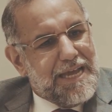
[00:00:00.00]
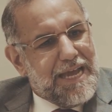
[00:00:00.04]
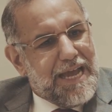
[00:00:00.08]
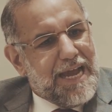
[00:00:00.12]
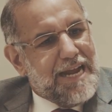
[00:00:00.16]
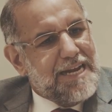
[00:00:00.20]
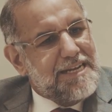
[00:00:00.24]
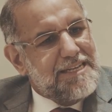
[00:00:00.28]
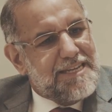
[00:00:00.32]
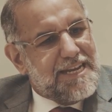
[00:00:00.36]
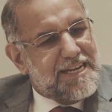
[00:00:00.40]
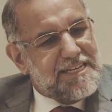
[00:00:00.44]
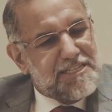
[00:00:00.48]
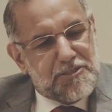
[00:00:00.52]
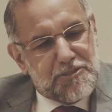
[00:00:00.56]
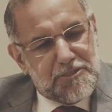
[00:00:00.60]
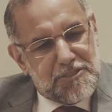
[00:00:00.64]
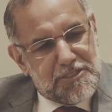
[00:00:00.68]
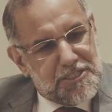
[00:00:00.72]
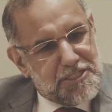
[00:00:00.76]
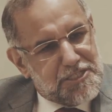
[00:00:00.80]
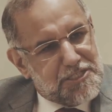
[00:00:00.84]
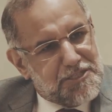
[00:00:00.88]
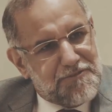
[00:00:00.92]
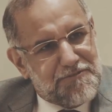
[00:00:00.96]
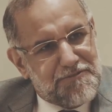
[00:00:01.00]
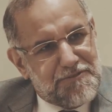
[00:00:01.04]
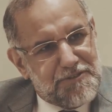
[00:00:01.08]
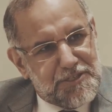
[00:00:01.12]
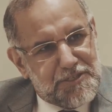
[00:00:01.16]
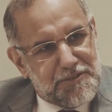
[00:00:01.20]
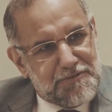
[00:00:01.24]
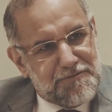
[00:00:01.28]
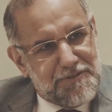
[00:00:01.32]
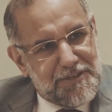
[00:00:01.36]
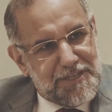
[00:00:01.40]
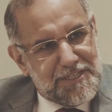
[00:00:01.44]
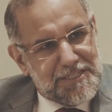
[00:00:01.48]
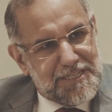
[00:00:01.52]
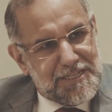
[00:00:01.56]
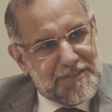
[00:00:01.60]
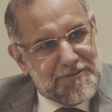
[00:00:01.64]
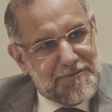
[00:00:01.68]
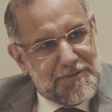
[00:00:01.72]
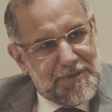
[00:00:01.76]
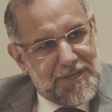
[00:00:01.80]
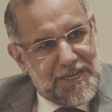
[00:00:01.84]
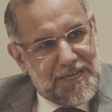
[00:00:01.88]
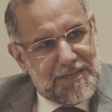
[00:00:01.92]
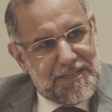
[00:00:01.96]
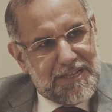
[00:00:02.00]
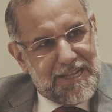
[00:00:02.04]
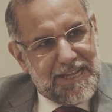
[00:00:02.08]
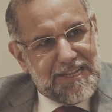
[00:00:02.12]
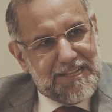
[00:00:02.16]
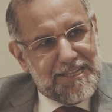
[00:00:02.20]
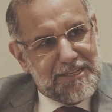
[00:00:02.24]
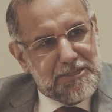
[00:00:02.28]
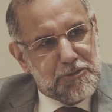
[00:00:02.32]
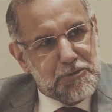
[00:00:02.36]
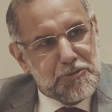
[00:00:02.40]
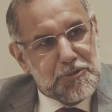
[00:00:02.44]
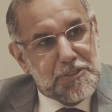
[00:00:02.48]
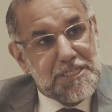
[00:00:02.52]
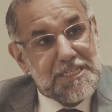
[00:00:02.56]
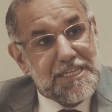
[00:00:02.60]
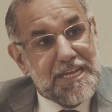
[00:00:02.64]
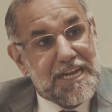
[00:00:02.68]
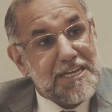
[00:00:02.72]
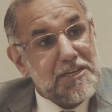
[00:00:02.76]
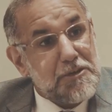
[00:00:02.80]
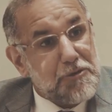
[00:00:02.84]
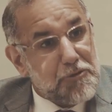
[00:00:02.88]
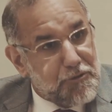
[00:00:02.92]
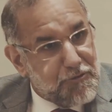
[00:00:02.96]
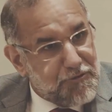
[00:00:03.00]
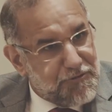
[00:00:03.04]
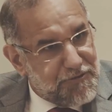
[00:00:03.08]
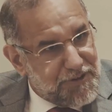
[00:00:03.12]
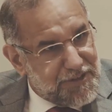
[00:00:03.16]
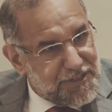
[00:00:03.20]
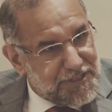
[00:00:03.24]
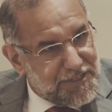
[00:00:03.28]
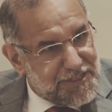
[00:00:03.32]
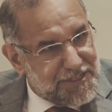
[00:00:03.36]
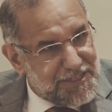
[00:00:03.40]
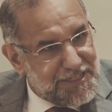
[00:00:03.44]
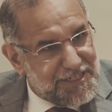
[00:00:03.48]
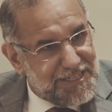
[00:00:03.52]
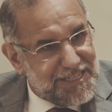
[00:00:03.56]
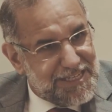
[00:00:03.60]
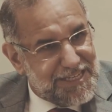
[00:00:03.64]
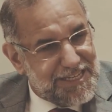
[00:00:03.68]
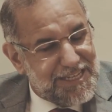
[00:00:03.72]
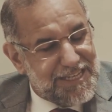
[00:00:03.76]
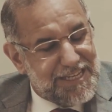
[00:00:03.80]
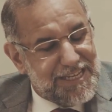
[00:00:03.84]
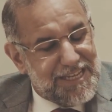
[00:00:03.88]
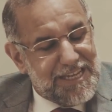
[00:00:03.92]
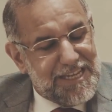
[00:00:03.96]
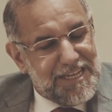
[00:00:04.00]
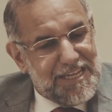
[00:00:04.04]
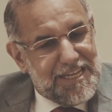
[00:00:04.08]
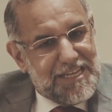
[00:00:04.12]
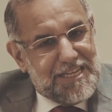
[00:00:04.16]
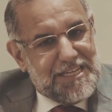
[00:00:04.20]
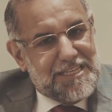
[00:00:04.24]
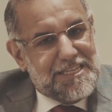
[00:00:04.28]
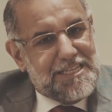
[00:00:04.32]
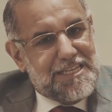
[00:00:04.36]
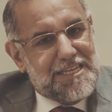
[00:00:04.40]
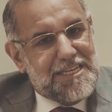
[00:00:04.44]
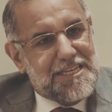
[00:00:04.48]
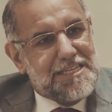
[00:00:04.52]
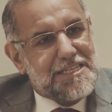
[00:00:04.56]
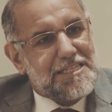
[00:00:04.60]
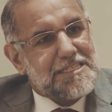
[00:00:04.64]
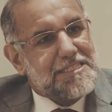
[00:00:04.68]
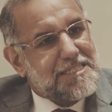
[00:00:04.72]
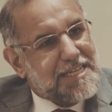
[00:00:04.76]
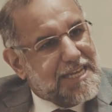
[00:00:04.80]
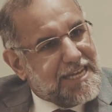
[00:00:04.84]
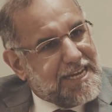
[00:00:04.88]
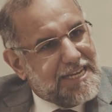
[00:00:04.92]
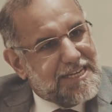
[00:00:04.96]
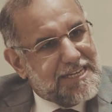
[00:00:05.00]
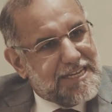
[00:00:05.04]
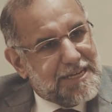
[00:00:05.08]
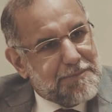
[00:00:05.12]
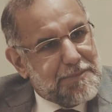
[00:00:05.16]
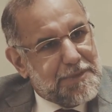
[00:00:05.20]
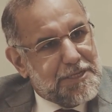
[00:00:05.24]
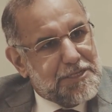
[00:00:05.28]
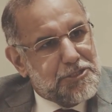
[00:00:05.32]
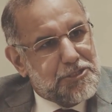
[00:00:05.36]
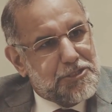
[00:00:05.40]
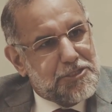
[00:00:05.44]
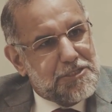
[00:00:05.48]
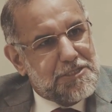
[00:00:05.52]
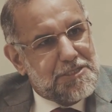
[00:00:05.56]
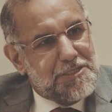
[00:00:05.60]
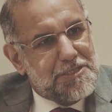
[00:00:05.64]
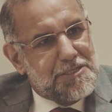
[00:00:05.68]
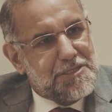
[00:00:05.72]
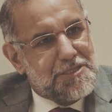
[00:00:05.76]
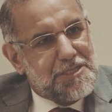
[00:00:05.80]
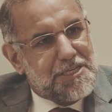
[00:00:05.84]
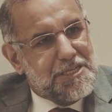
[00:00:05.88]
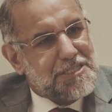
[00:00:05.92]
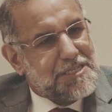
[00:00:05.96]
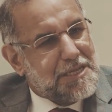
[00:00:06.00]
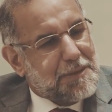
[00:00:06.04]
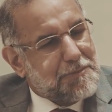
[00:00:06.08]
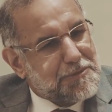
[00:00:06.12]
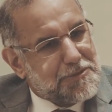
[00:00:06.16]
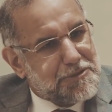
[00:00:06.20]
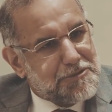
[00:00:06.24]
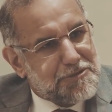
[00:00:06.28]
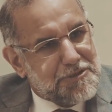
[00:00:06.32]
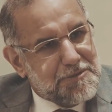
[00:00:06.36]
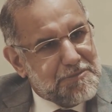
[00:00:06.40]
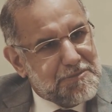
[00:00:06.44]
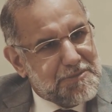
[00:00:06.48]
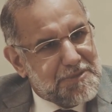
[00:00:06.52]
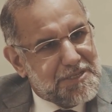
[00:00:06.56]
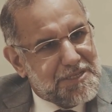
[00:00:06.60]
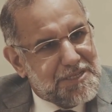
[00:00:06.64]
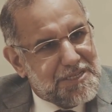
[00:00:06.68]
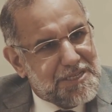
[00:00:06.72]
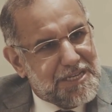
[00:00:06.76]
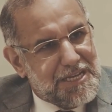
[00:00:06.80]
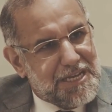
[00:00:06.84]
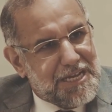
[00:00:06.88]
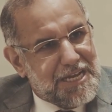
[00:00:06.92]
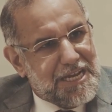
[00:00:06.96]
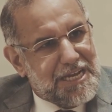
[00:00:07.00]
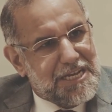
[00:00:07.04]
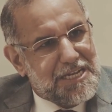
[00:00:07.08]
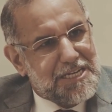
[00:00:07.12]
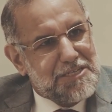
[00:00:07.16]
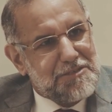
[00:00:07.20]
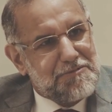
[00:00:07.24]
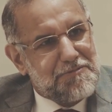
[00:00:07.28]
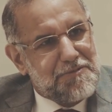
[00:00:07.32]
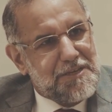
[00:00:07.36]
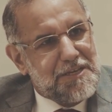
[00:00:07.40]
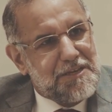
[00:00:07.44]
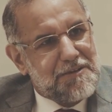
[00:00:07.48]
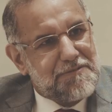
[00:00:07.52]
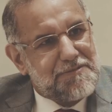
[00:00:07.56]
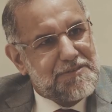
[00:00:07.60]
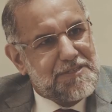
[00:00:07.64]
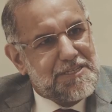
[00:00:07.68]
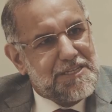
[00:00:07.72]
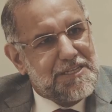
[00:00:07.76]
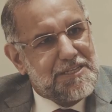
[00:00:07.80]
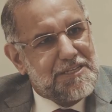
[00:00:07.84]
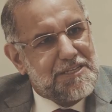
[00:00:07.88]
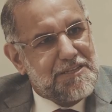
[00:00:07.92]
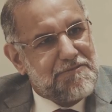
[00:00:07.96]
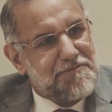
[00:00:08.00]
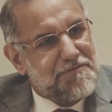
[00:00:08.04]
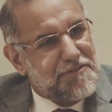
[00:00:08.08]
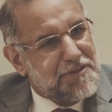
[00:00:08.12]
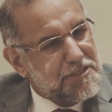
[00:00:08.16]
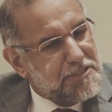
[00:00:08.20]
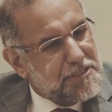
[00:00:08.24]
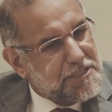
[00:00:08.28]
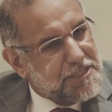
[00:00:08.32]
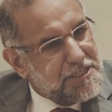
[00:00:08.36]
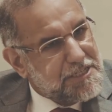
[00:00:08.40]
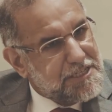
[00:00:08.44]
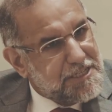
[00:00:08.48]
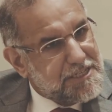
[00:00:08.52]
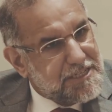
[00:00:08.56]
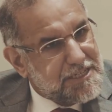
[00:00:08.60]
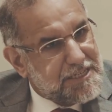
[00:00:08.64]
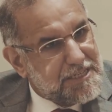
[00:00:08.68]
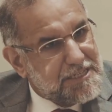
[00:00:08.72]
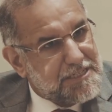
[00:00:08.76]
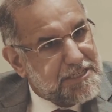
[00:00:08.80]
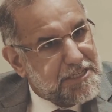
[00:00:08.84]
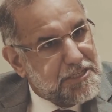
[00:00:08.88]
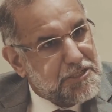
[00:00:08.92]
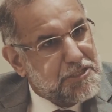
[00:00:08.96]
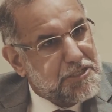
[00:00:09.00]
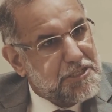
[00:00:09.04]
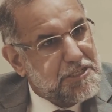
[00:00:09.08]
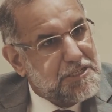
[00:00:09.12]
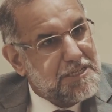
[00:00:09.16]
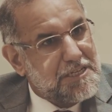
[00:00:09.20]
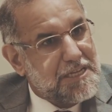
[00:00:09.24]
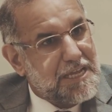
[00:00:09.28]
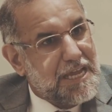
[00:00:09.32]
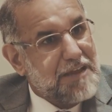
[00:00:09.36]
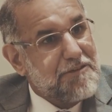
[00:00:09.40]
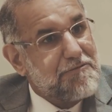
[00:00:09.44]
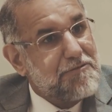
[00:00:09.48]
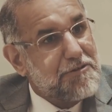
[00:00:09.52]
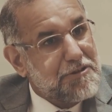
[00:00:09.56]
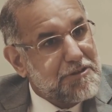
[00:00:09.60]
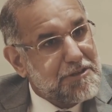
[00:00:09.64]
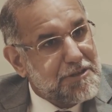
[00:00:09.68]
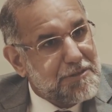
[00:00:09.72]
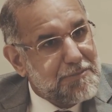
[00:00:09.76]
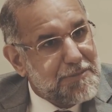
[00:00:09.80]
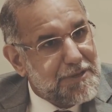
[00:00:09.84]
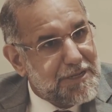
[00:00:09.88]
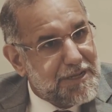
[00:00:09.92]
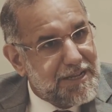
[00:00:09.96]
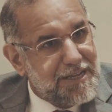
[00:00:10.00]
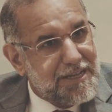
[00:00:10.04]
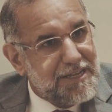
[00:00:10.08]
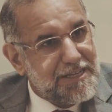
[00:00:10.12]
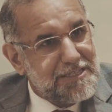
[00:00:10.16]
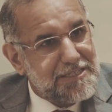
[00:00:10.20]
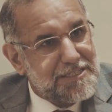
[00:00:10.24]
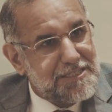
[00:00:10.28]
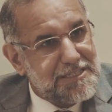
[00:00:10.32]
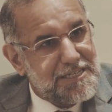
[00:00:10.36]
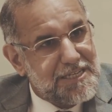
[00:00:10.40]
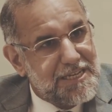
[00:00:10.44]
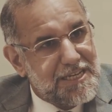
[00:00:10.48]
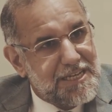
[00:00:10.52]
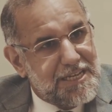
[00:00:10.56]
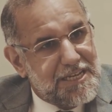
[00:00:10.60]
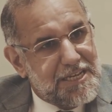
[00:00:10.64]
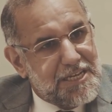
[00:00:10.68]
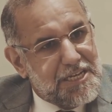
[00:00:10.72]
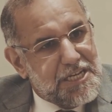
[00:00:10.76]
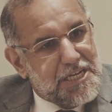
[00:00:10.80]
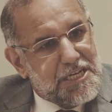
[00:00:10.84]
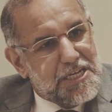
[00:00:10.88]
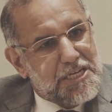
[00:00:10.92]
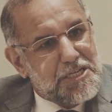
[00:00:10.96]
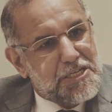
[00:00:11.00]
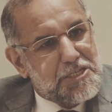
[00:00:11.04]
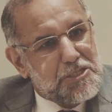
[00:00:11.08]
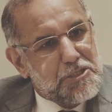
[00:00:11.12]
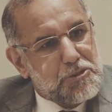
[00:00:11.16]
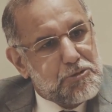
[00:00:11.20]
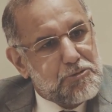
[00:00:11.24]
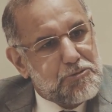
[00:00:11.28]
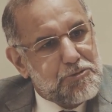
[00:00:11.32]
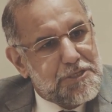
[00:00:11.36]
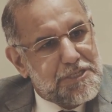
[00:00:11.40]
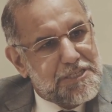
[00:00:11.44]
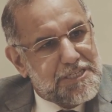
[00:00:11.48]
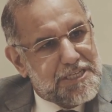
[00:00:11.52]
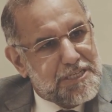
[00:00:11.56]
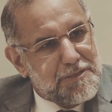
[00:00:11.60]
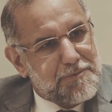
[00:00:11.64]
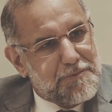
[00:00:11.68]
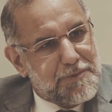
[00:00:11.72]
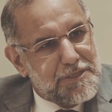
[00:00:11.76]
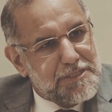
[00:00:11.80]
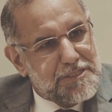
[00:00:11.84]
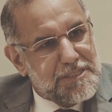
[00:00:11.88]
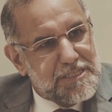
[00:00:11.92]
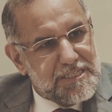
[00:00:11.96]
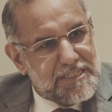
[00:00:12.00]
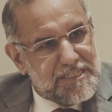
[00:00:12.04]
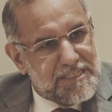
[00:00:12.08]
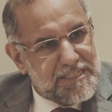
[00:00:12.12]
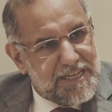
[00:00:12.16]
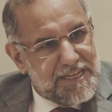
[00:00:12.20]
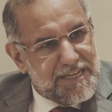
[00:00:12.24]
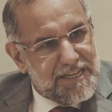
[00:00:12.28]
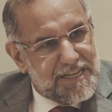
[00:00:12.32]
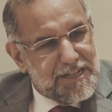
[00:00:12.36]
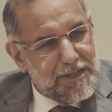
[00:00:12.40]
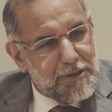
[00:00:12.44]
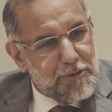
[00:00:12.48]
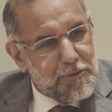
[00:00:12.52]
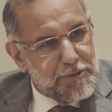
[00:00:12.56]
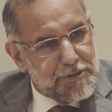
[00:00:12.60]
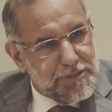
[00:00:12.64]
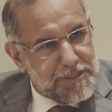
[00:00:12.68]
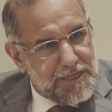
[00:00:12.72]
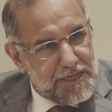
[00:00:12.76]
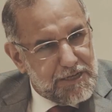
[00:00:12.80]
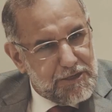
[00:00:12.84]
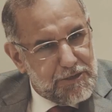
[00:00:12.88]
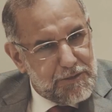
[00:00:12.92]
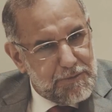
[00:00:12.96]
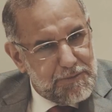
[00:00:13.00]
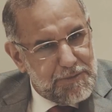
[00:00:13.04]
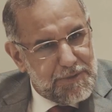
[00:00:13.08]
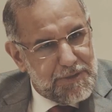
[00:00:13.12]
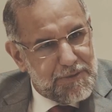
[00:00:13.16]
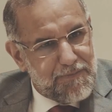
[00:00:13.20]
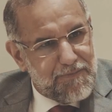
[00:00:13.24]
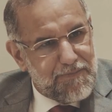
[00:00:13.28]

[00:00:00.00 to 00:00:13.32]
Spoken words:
And that's just the first phase, and we are likely to see that grow further. The second dimension is upstream, and we have seen the first Indian concession ever in the Middle East through the 10% stake in Lower Zakum.